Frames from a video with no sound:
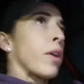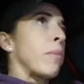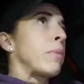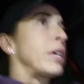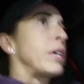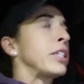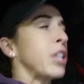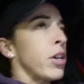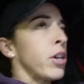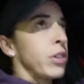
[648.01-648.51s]

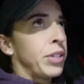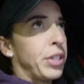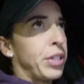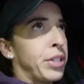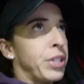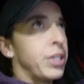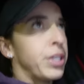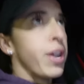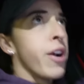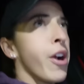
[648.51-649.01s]
Blaze always eats
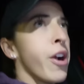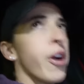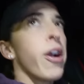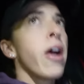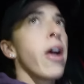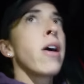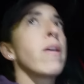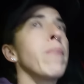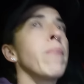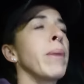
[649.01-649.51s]
his dinner.
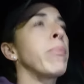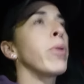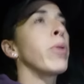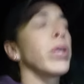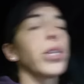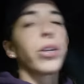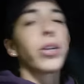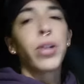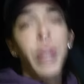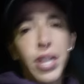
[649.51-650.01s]
My boys
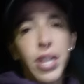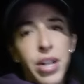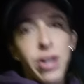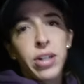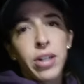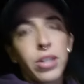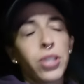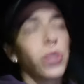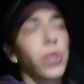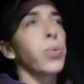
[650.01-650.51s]
are good
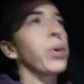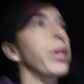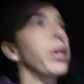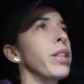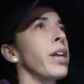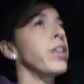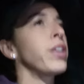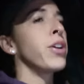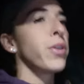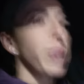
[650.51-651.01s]
eaters, so when
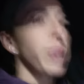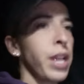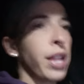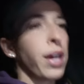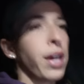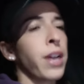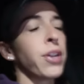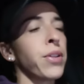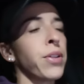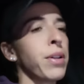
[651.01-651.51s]
they don't eat,
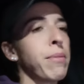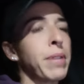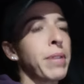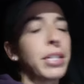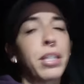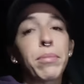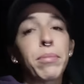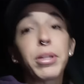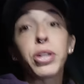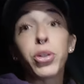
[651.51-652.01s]
I know that means
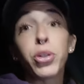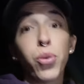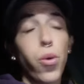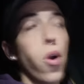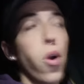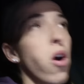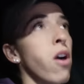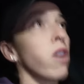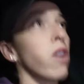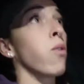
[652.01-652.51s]
something is
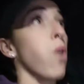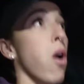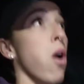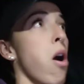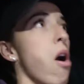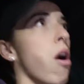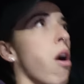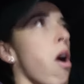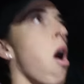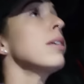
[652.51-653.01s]
wrong.
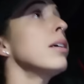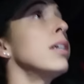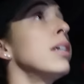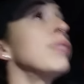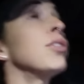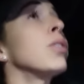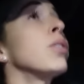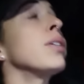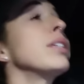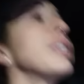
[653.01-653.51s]
I have
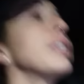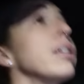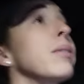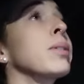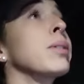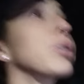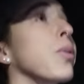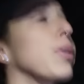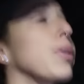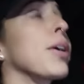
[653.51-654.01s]
no idea
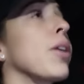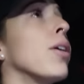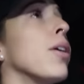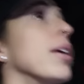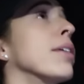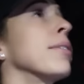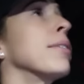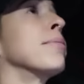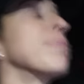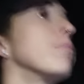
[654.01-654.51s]
what's going
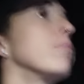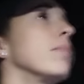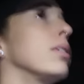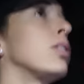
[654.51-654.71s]
on.